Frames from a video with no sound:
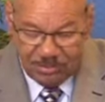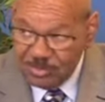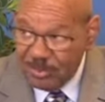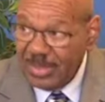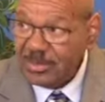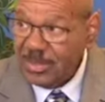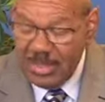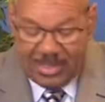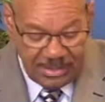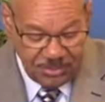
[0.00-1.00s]
Respecting
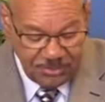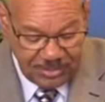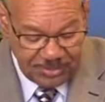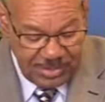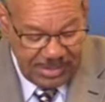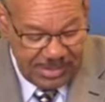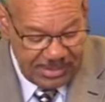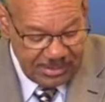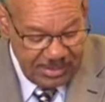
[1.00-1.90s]
God and trusting God.